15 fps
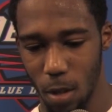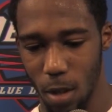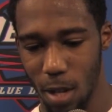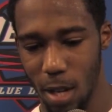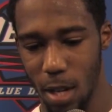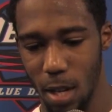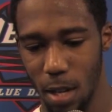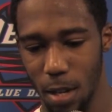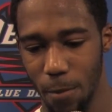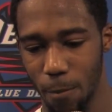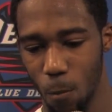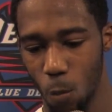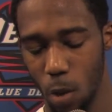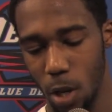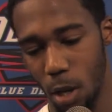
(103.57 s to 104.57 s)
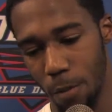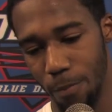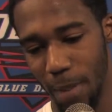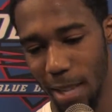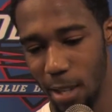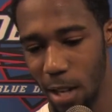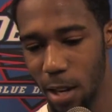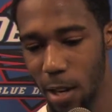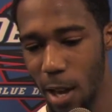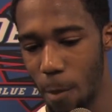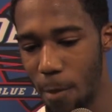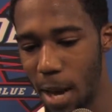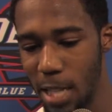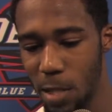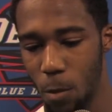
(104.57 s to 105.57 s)
Uh, well, at the end of the day,
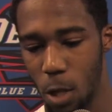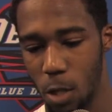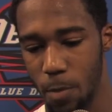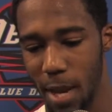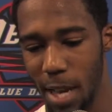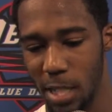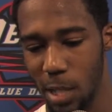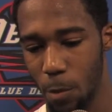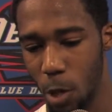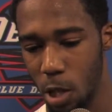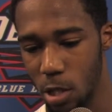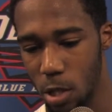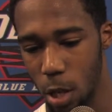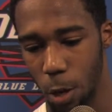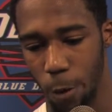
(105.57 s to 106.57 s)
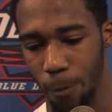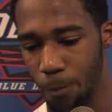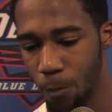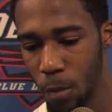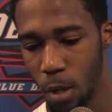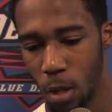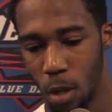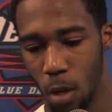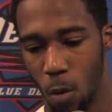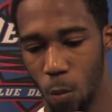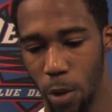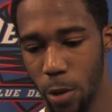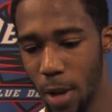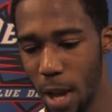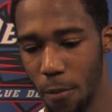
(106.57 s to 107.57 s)
basketball is basketball. So
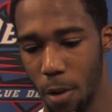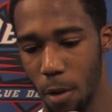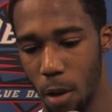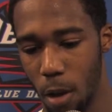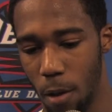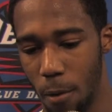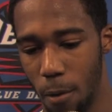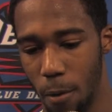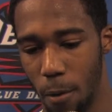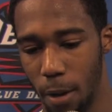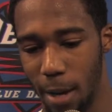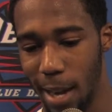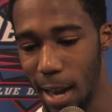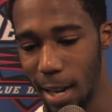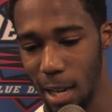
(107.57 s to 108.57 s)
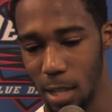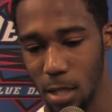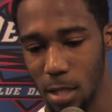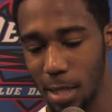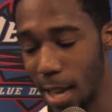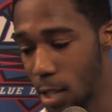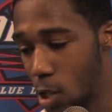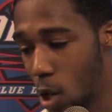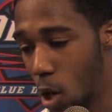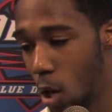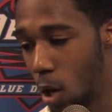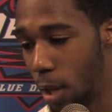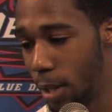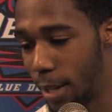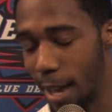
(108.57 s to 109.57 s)
when you have a guy that's that
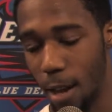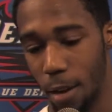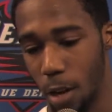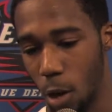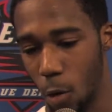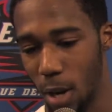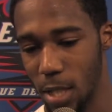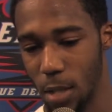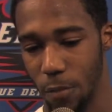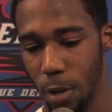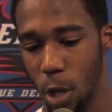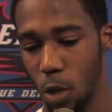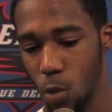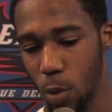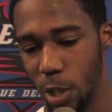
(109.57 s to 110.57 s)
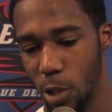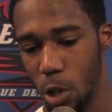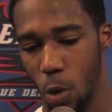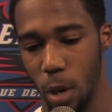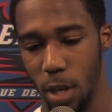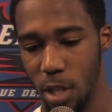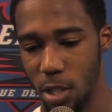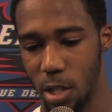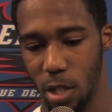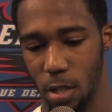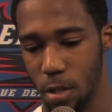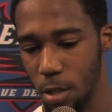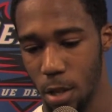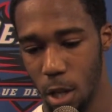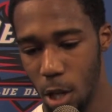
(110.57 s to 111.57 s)
tall and that aggressive and knows what he's doing, it's
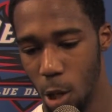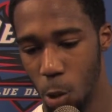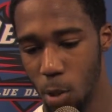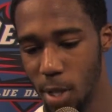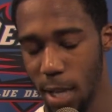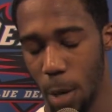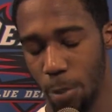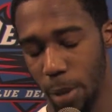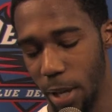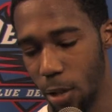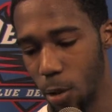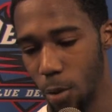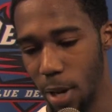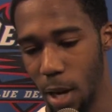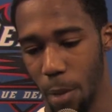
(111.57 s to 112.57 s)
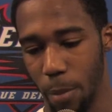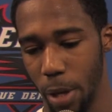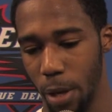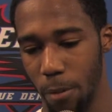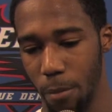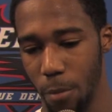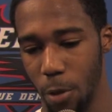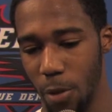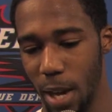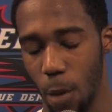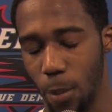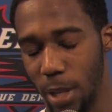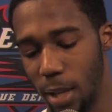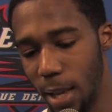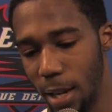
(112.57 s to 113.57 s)
just you just gotta play through that. I mean, you can't
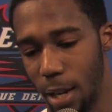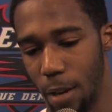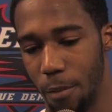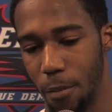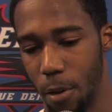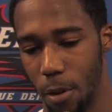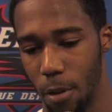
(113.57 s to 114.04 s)
really let it